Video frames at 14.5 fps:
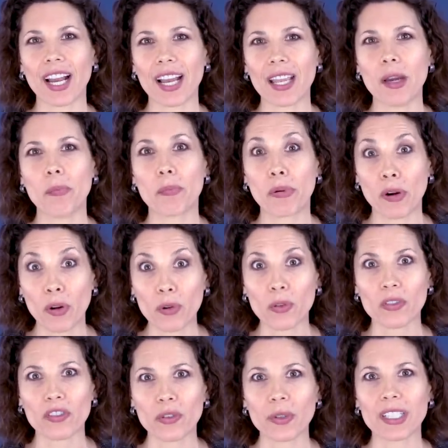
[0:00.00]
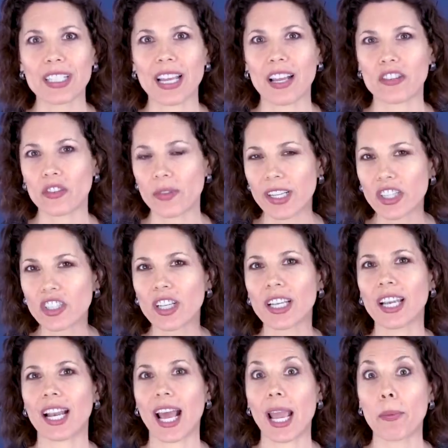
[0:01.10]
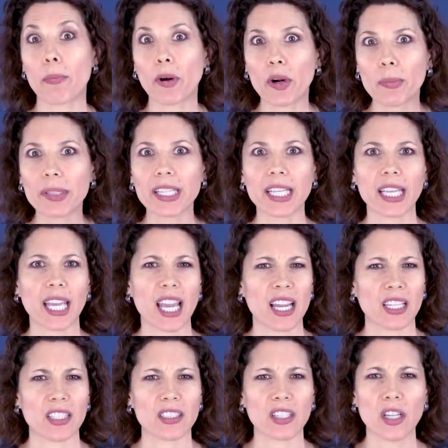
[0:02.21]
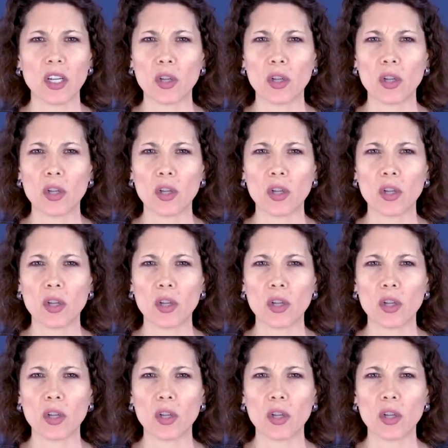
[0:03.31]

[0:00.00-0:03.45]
I am prone to exaggeration and hyperbole and